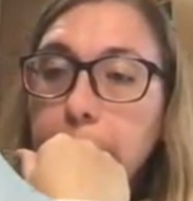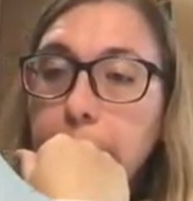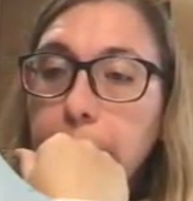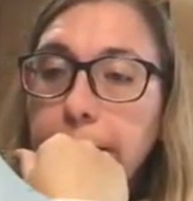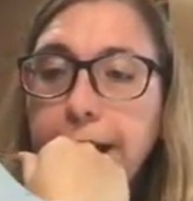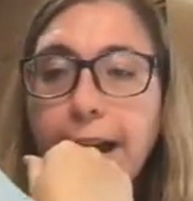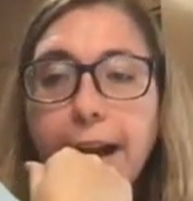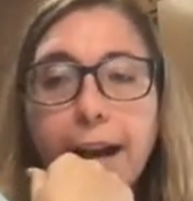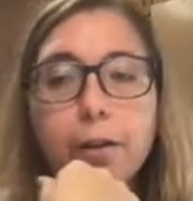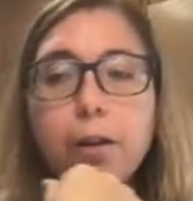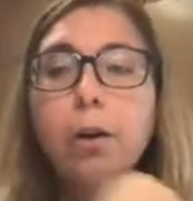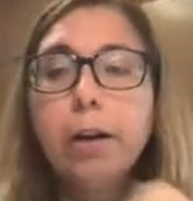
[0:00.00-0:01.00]
yeah.
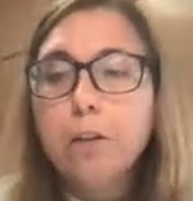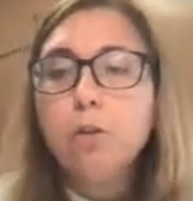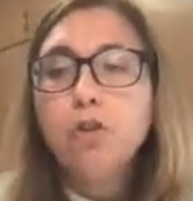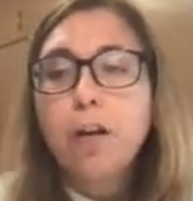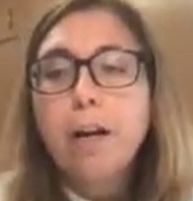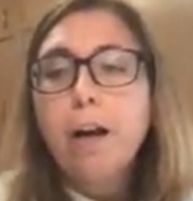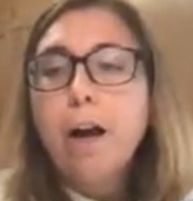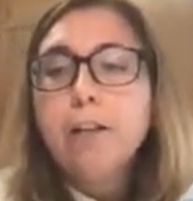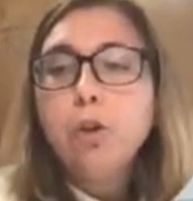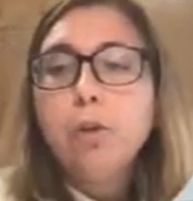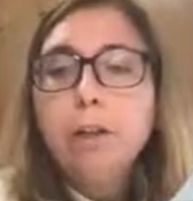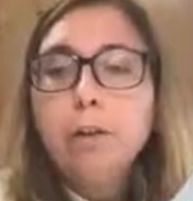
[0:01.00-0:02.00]
Okay, so Janet, I
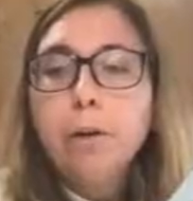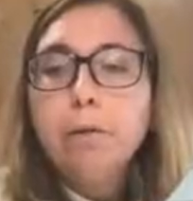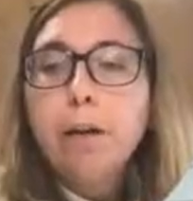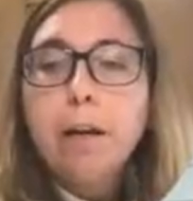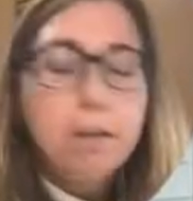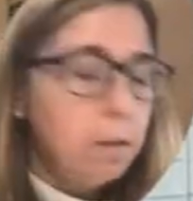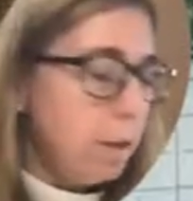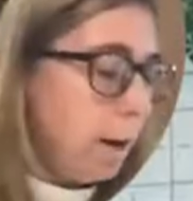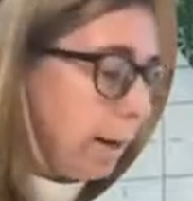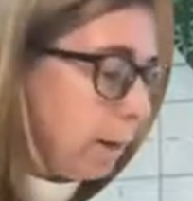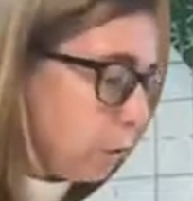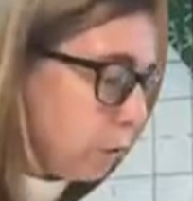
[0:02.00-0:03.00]
totally agree with that. So then
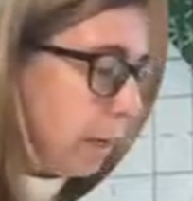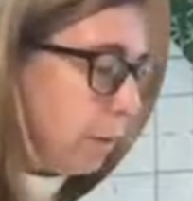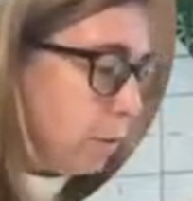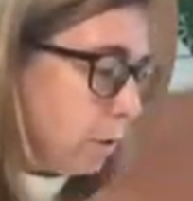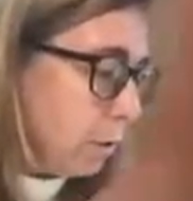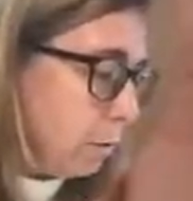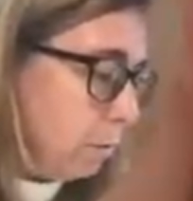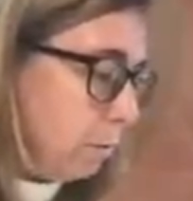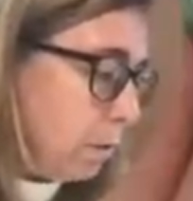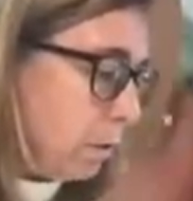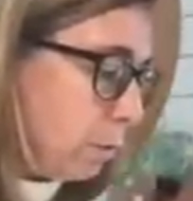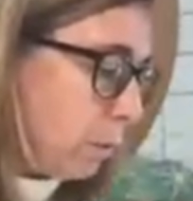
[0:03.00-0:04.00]
I understand their
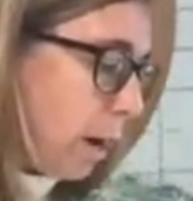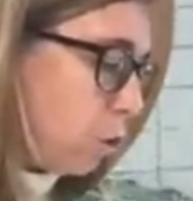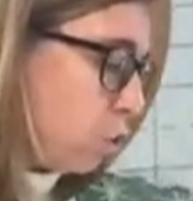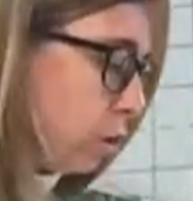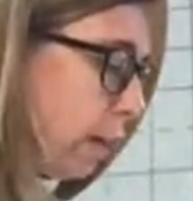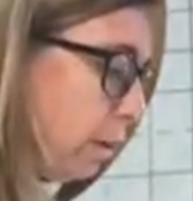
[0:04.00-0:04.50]
rationale